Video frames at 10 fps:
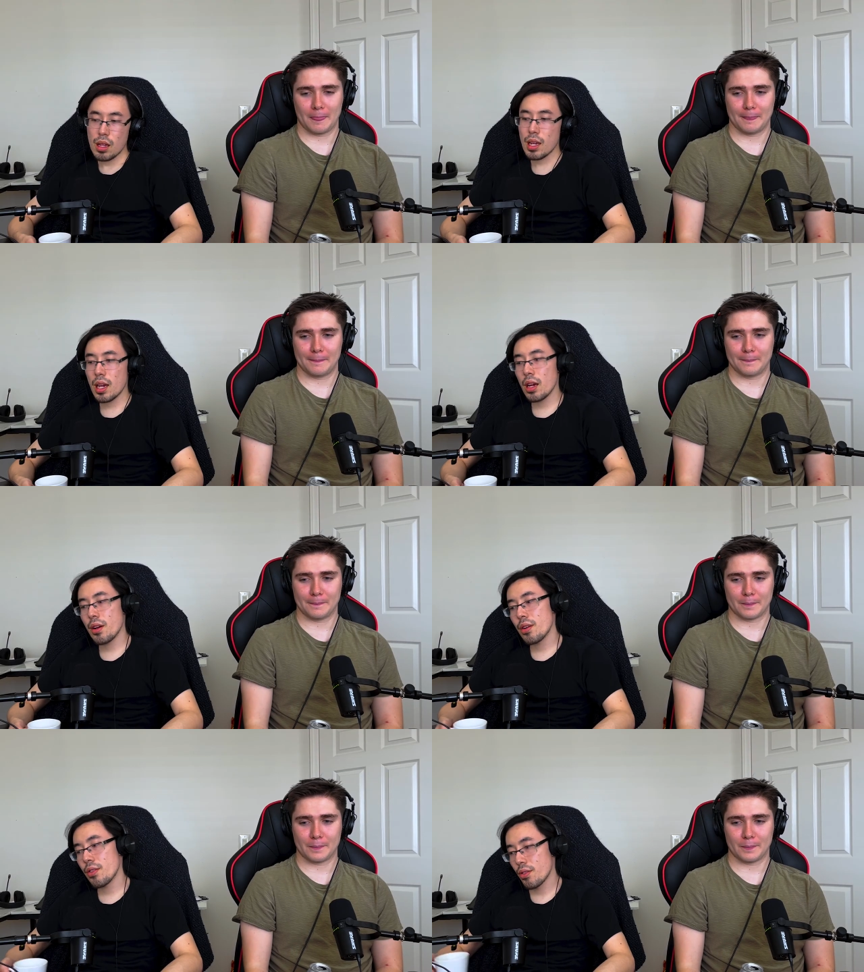Speaker 1: Like, I, I
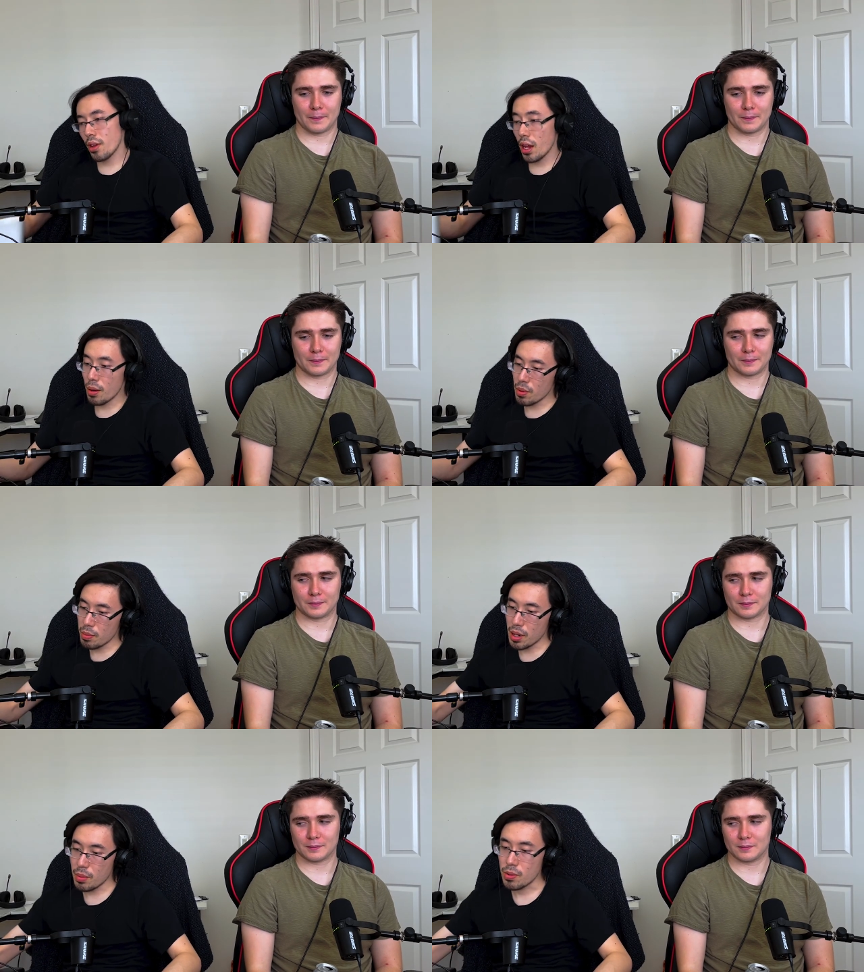understand where the
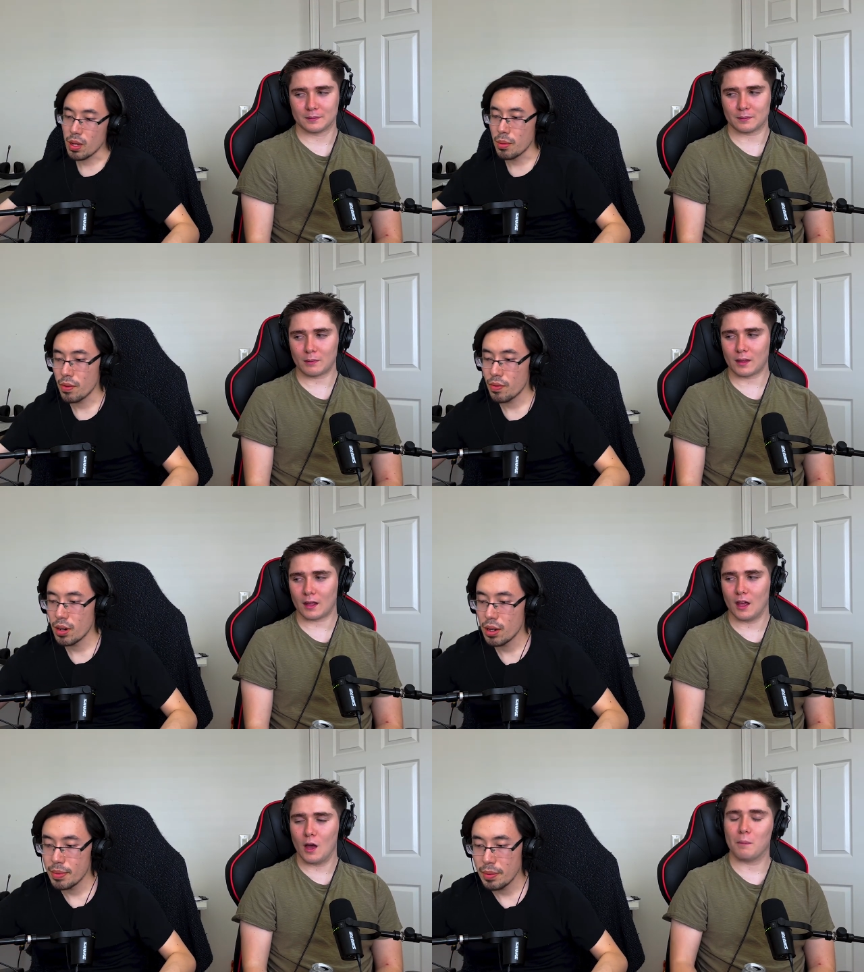mom's coming
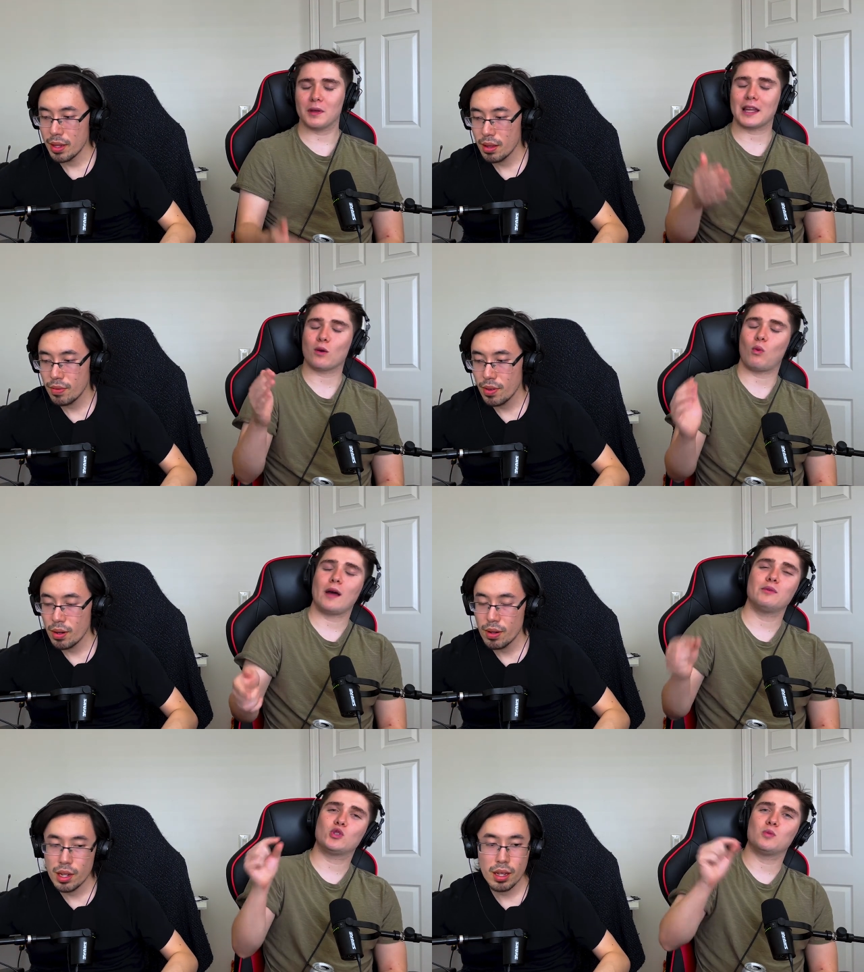from. I
Speaker 2: mean, but like, it's
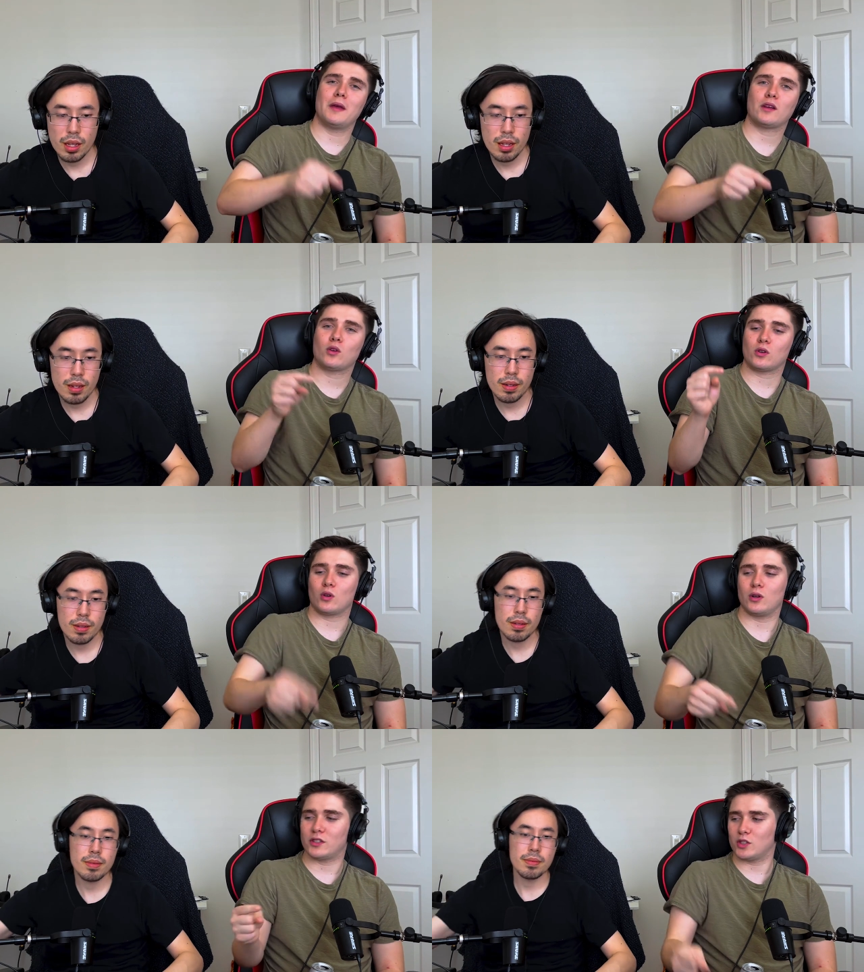very... why would you make her
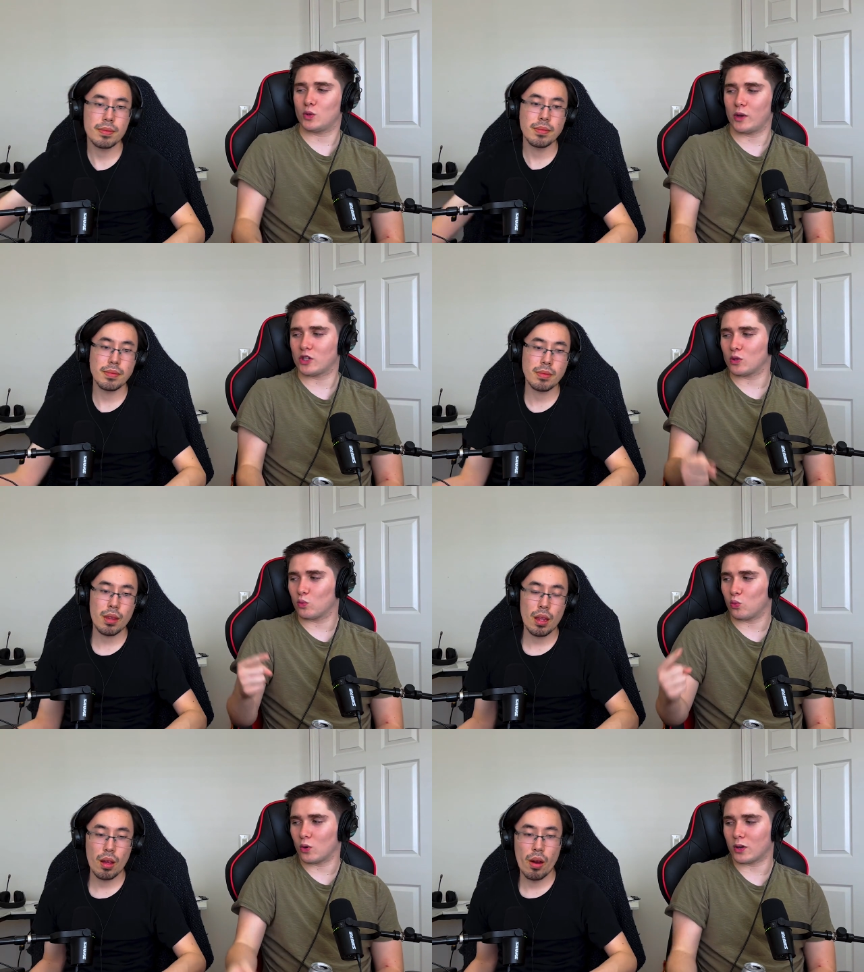current
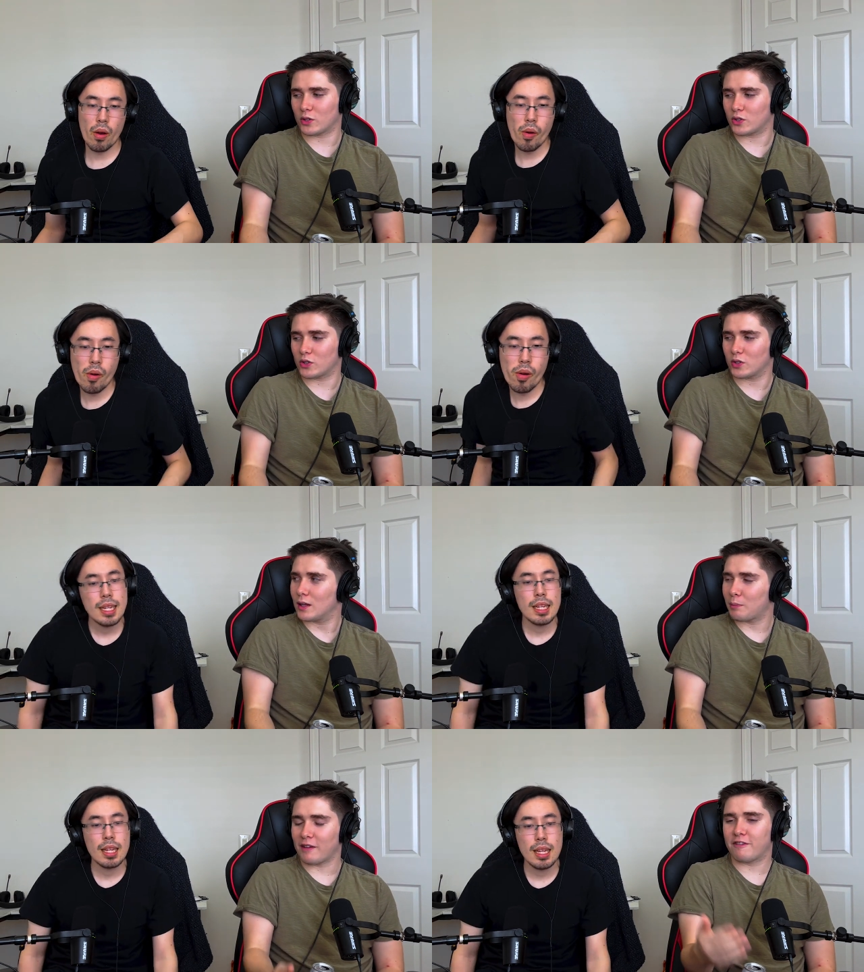situation worse?
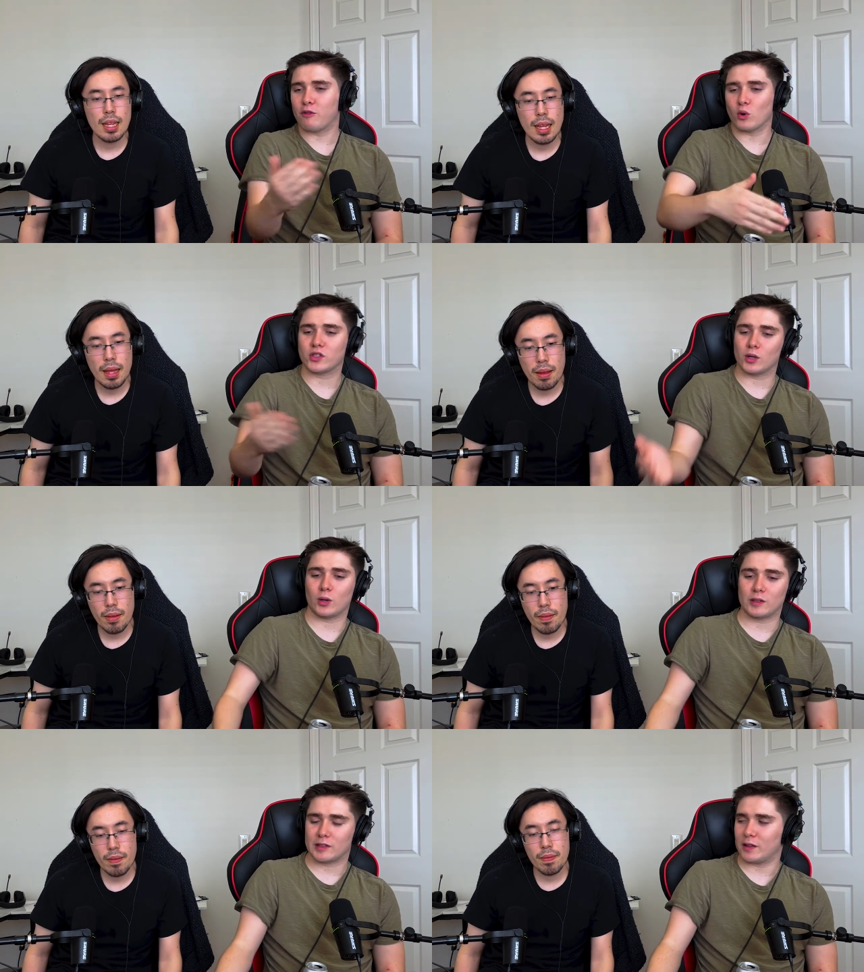By forcing
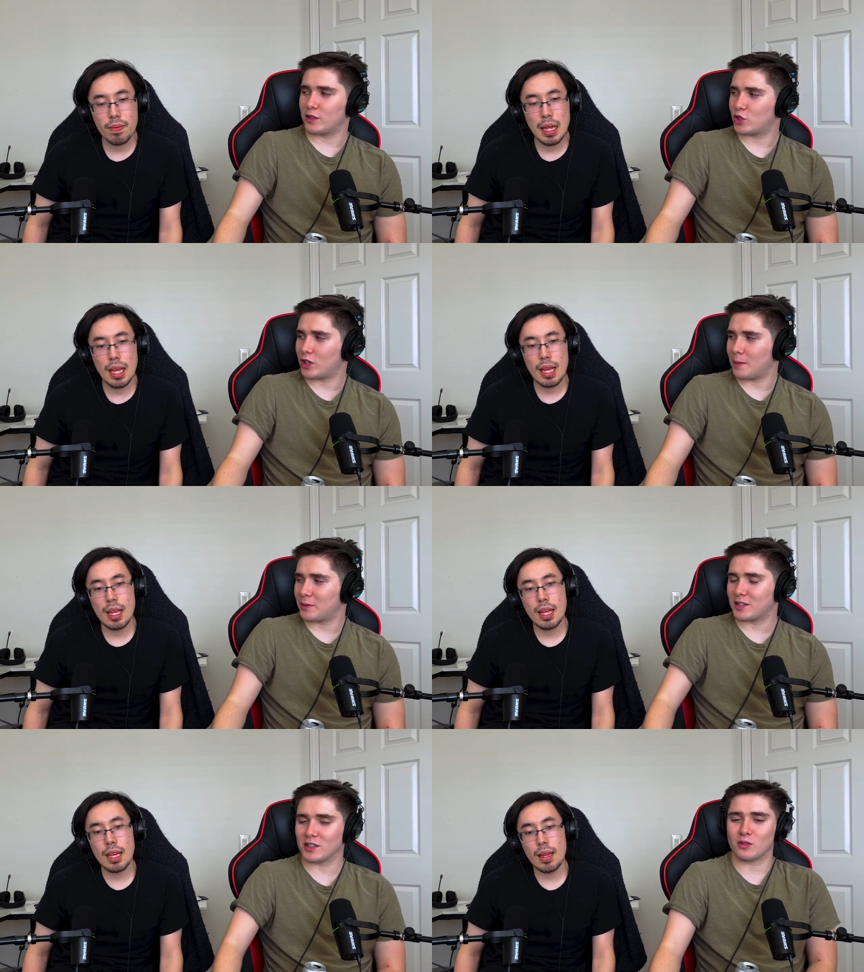her to sell the ship.
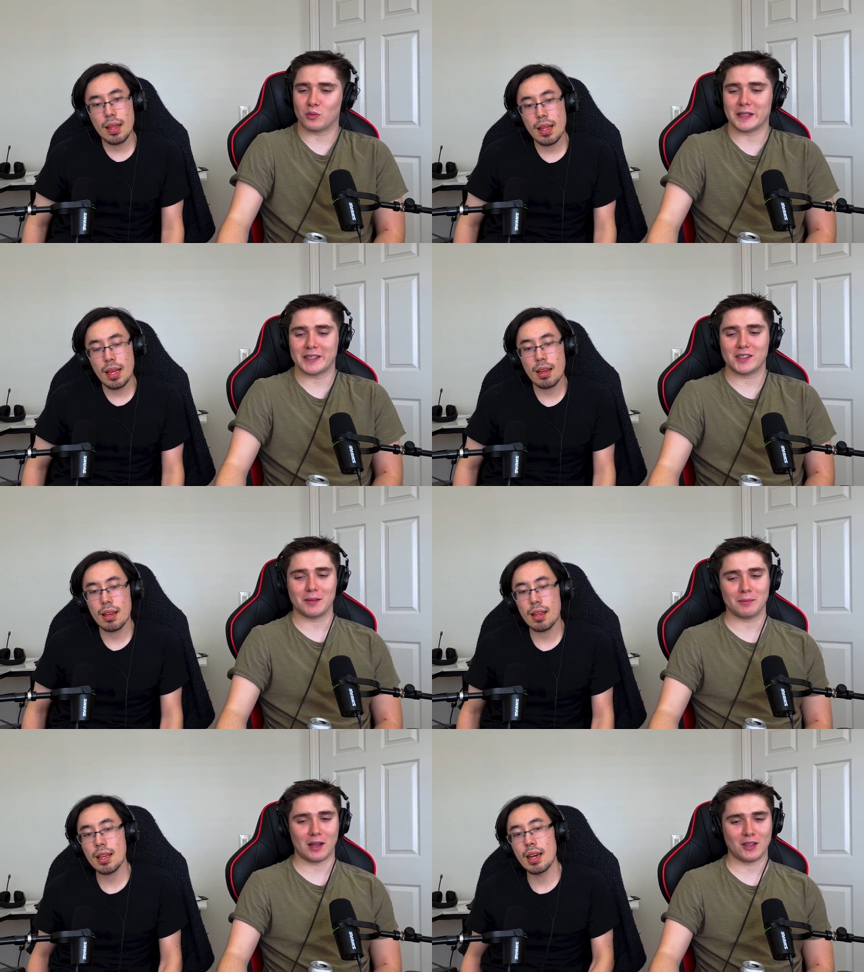That doesn't really
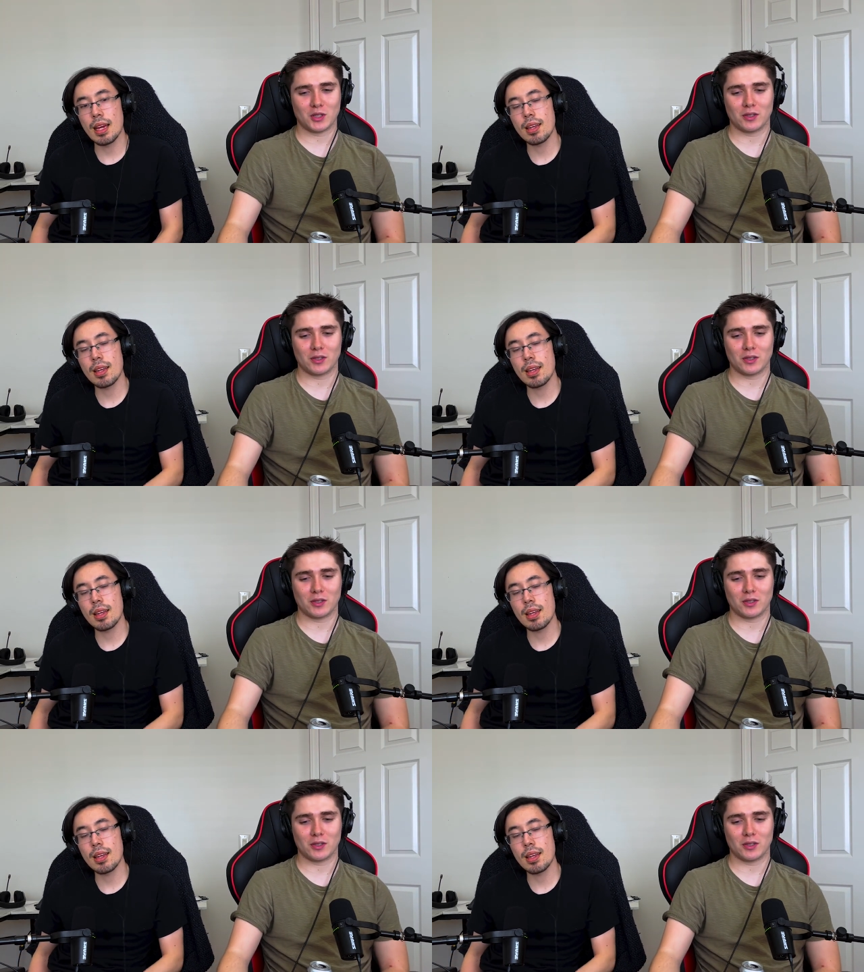seem logical. Yeah, it